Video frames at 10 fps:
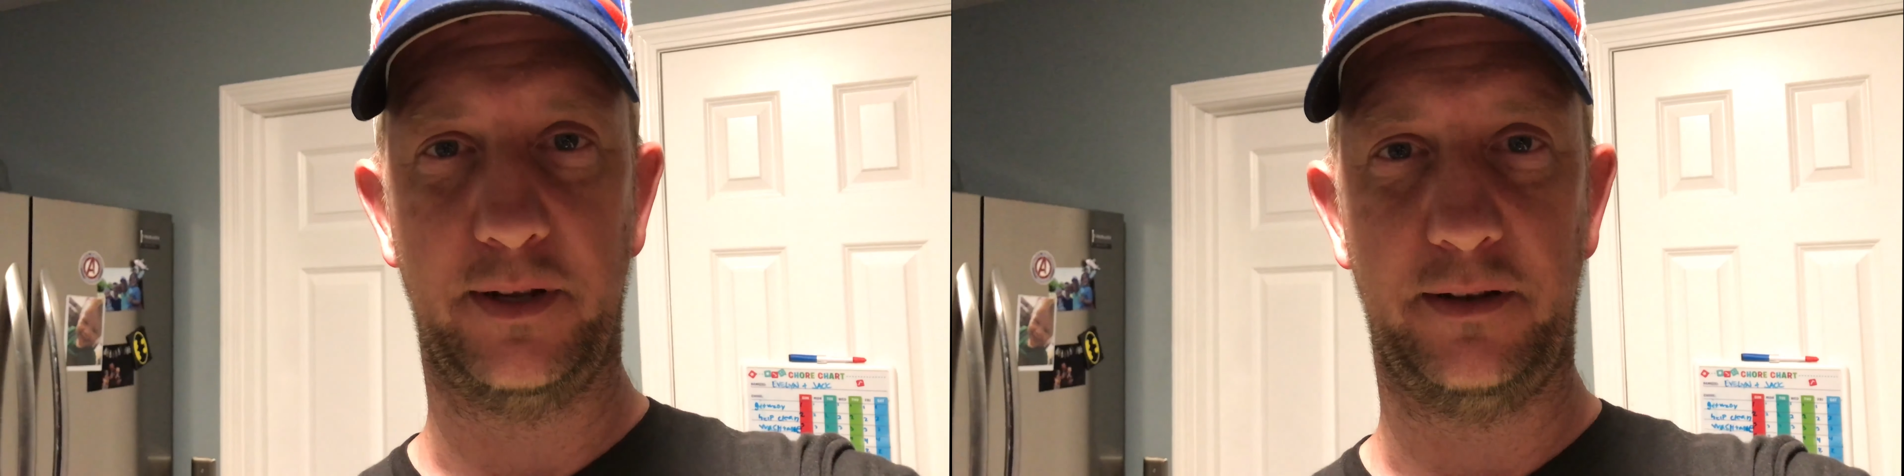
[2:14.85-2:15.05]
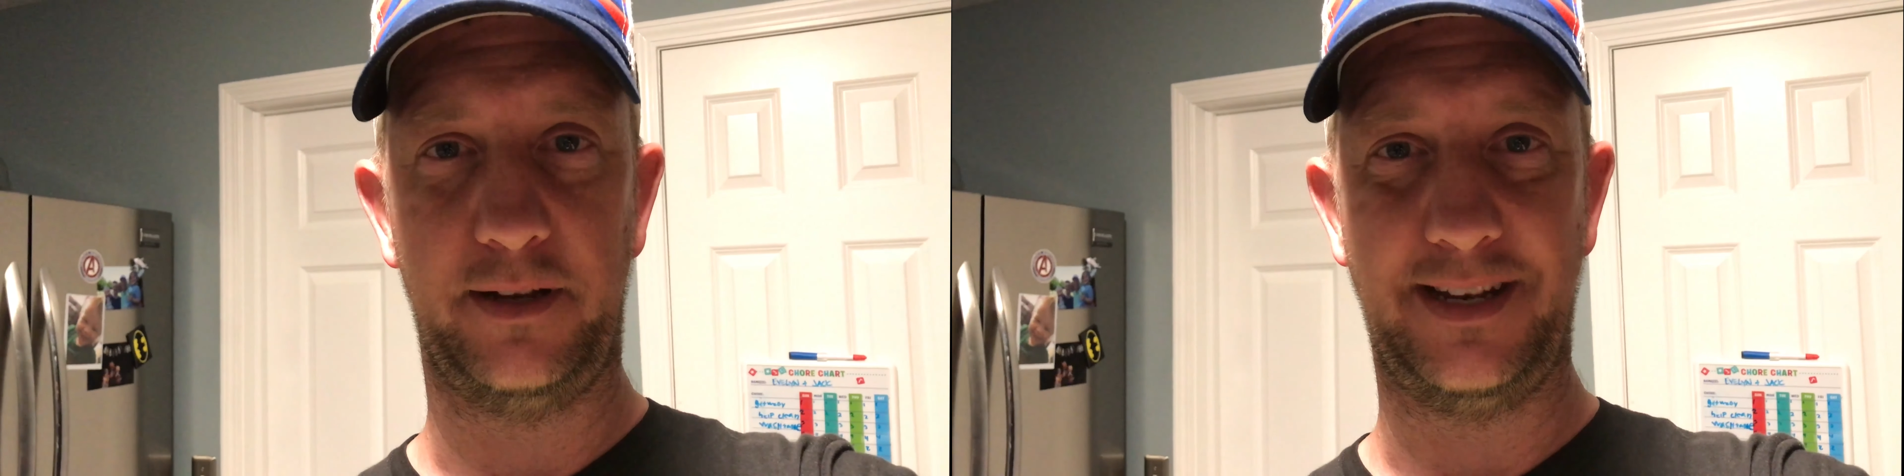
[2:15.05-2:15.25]

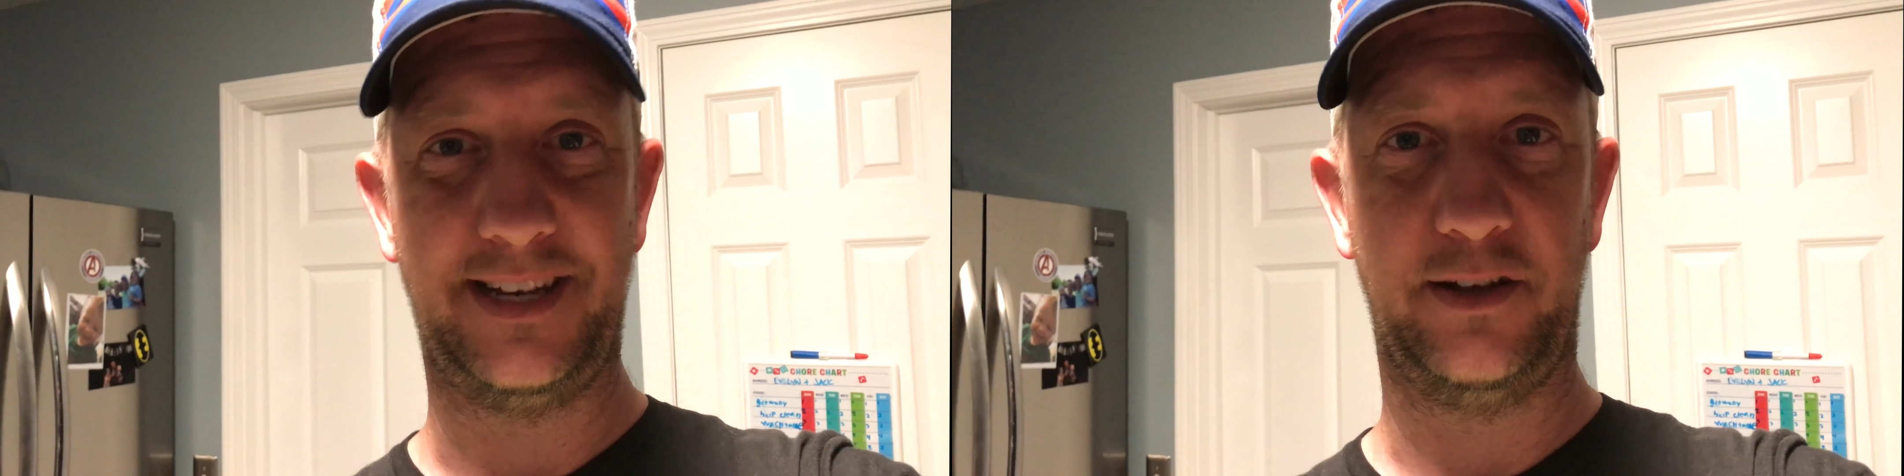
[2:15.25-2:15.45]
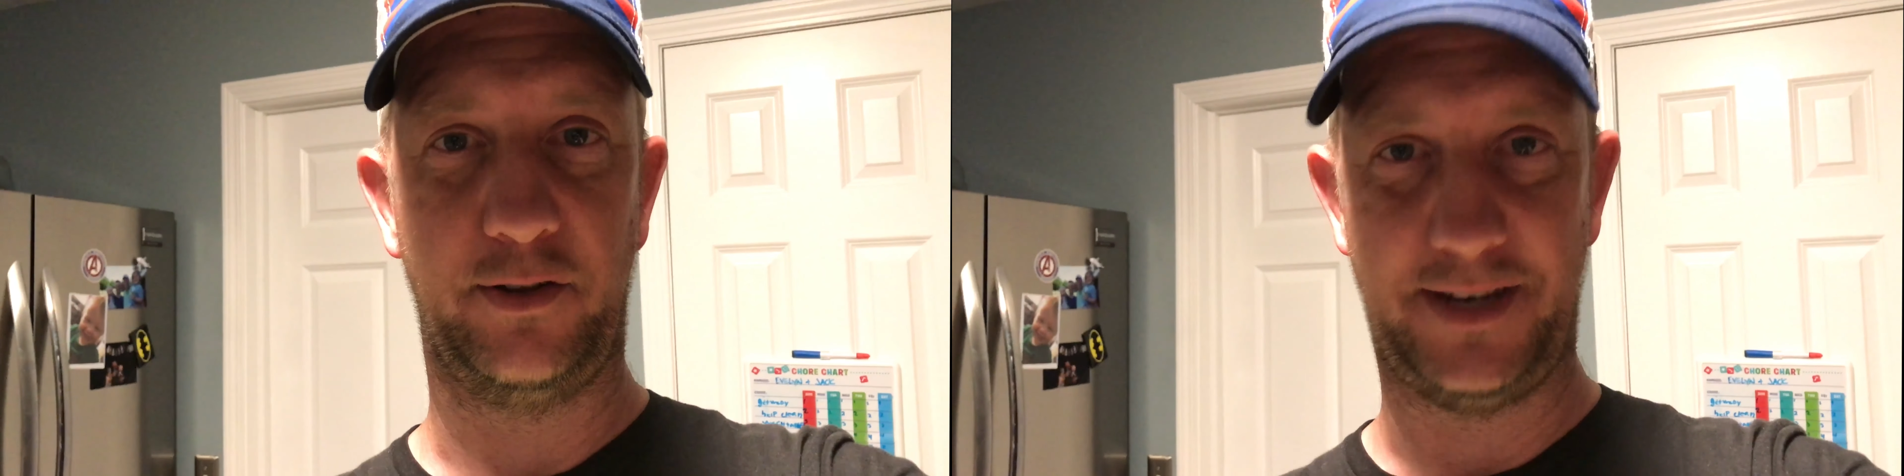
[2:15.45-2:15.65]
But
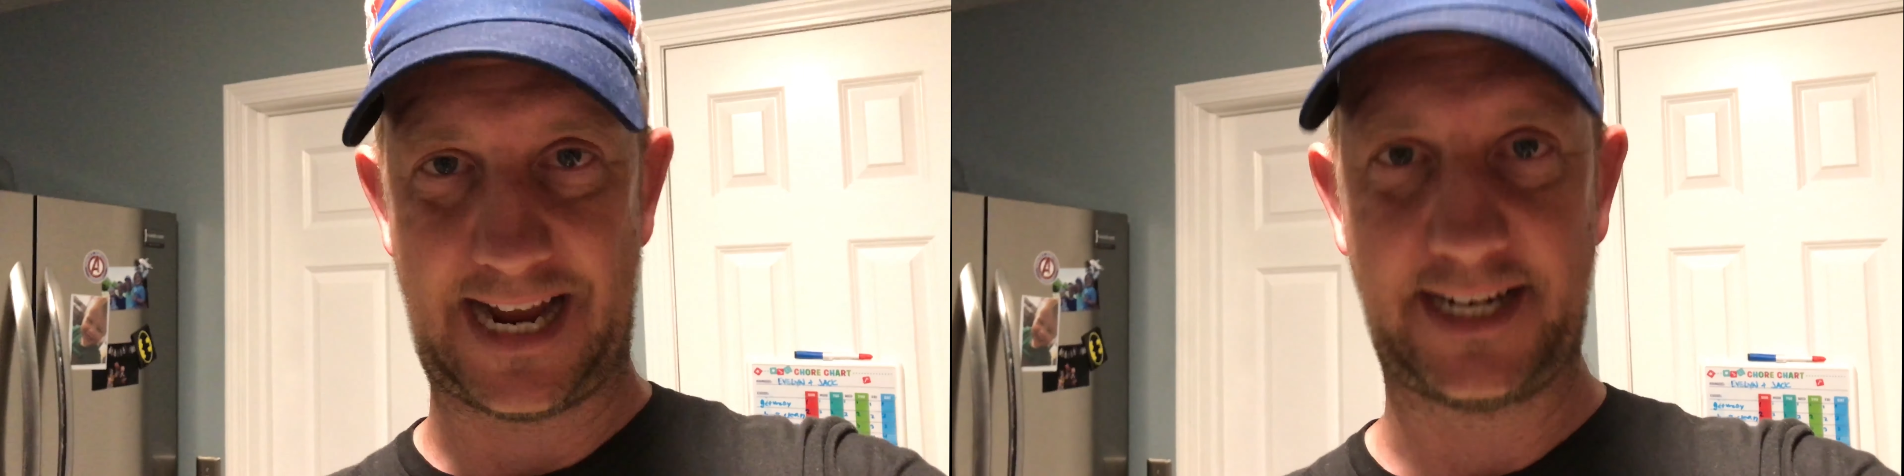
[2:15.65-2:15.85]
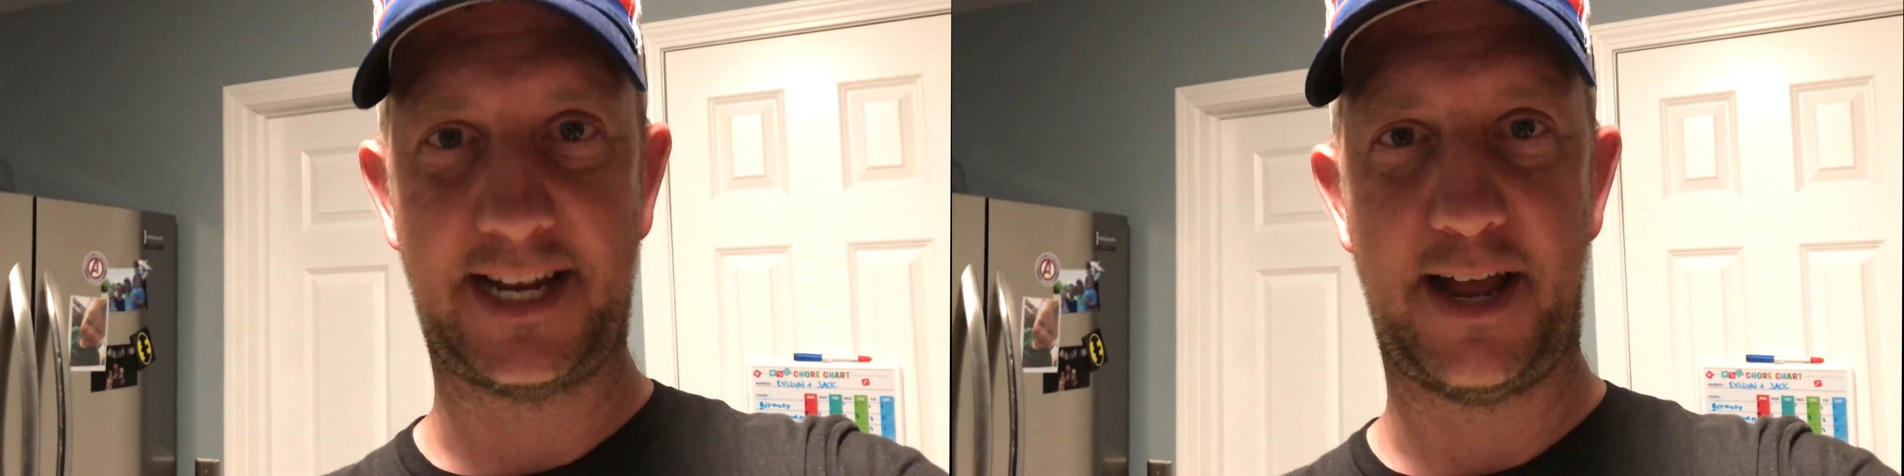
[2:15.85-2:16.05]
until
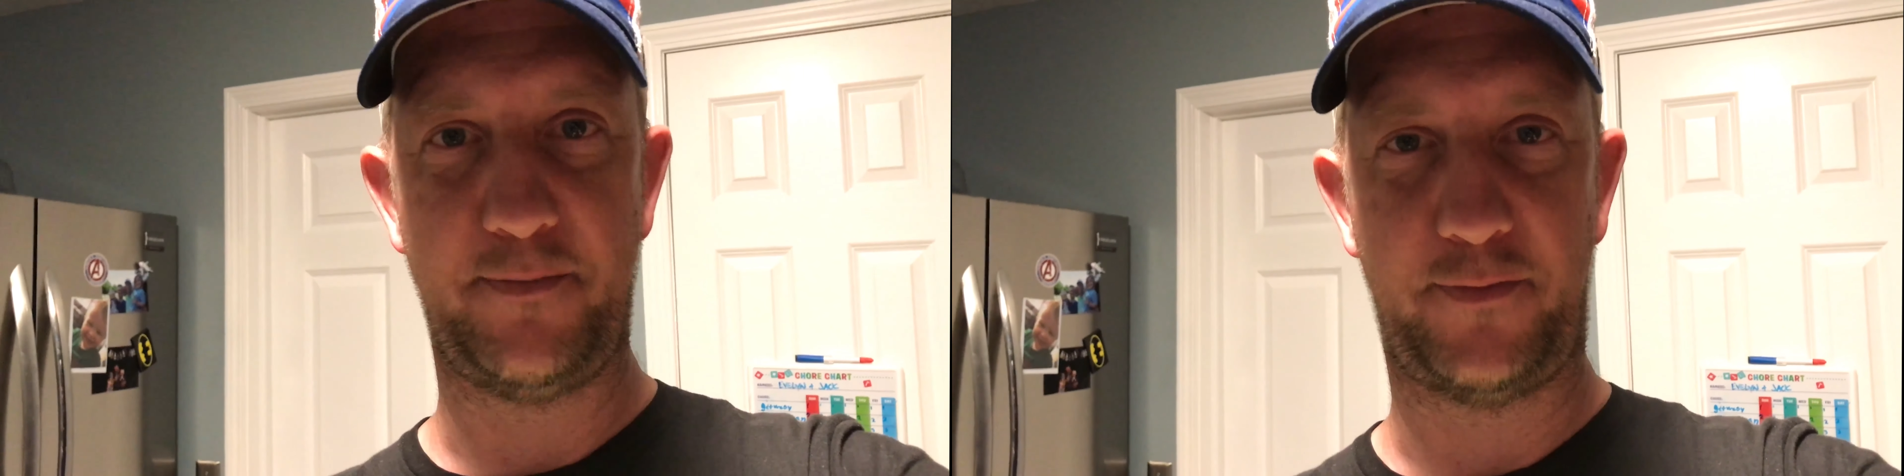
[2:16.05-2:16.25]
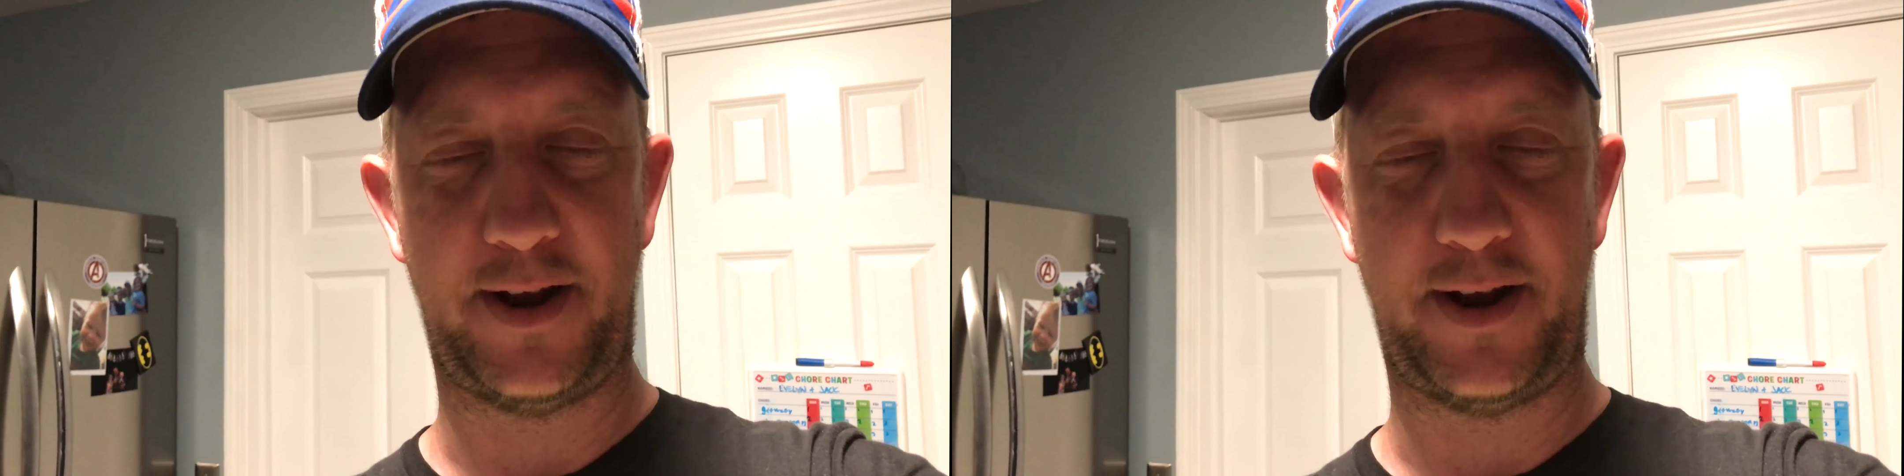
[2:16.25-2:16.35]
next time,